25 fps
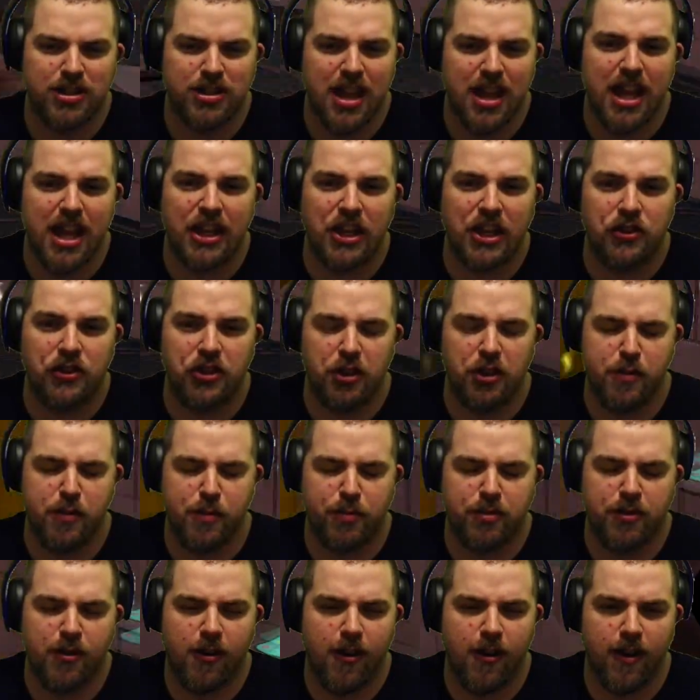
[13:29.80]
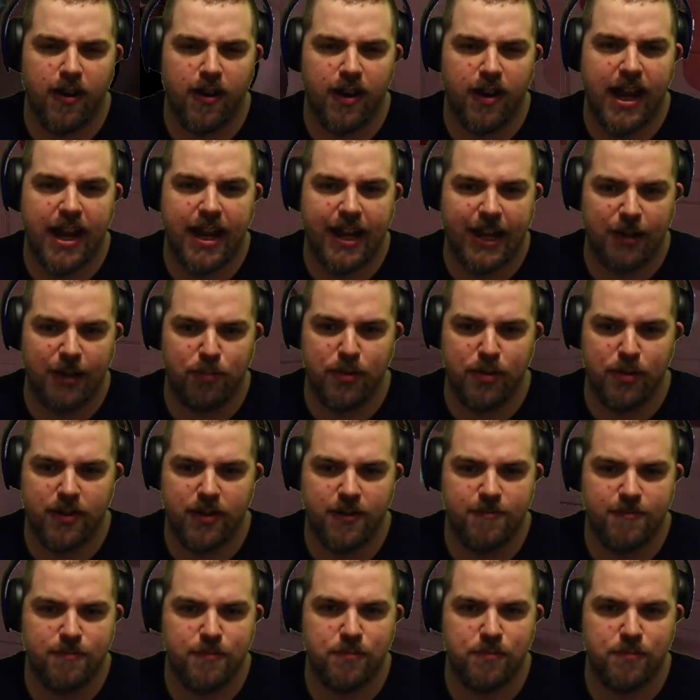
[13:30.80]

a lot of YouTube, I'm sorry. I can't help it.